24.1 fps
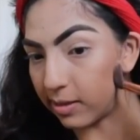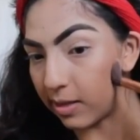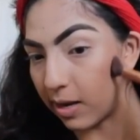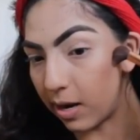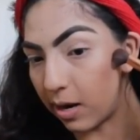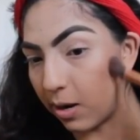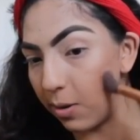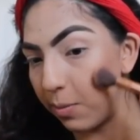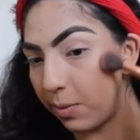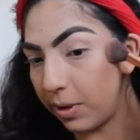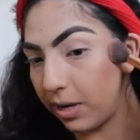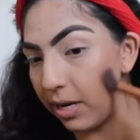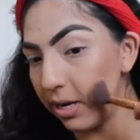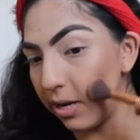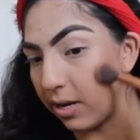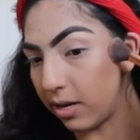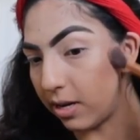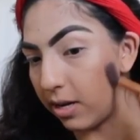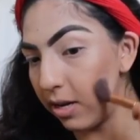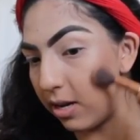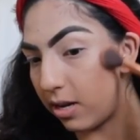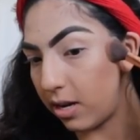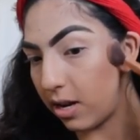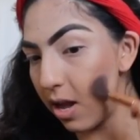there we
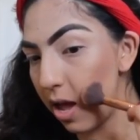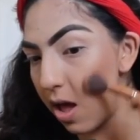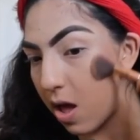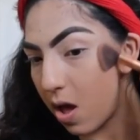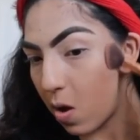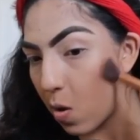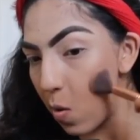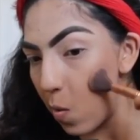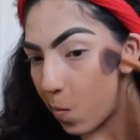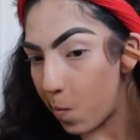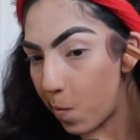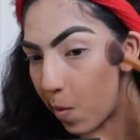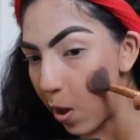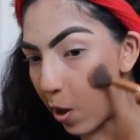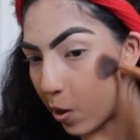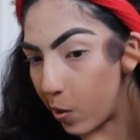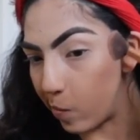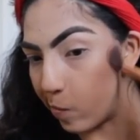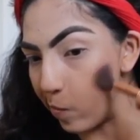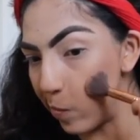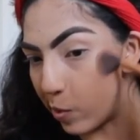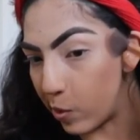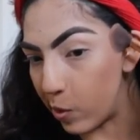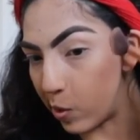go,
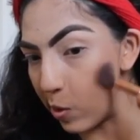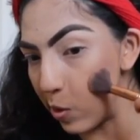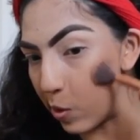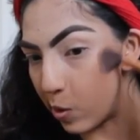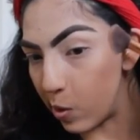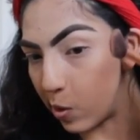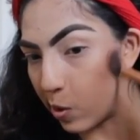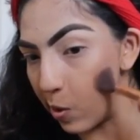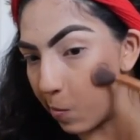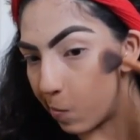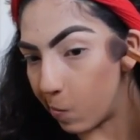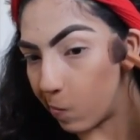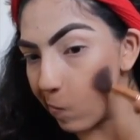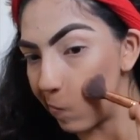baby.